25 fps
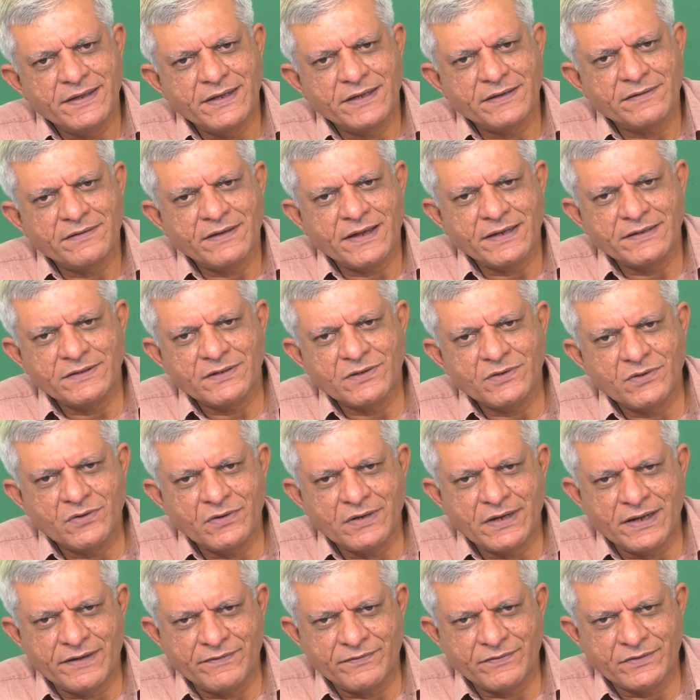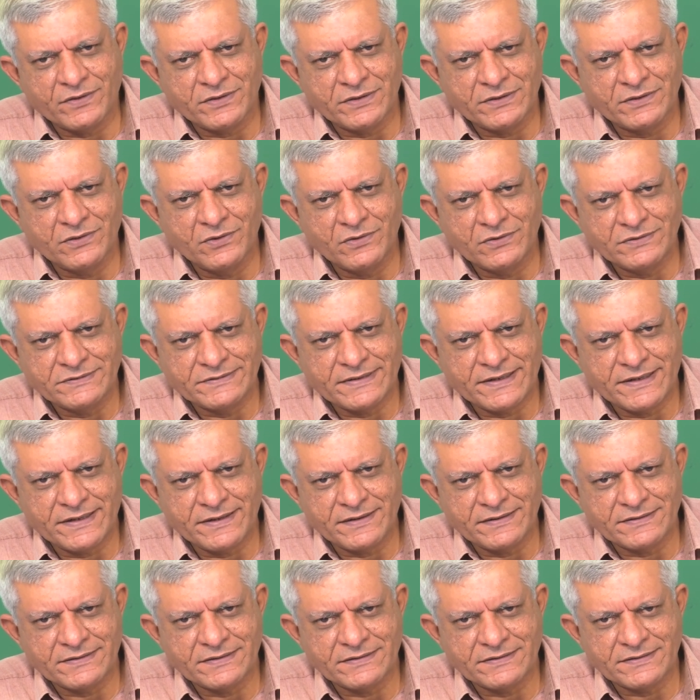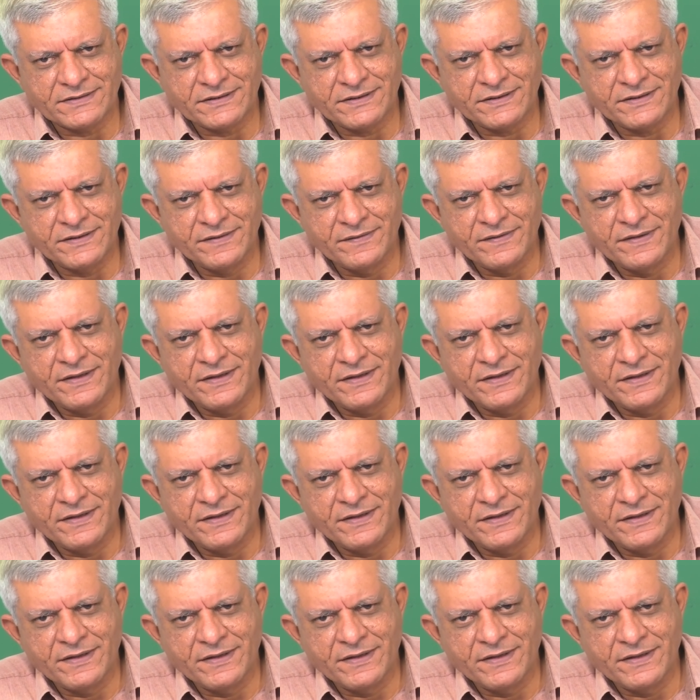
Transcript: it will either go left or it goes right essentially.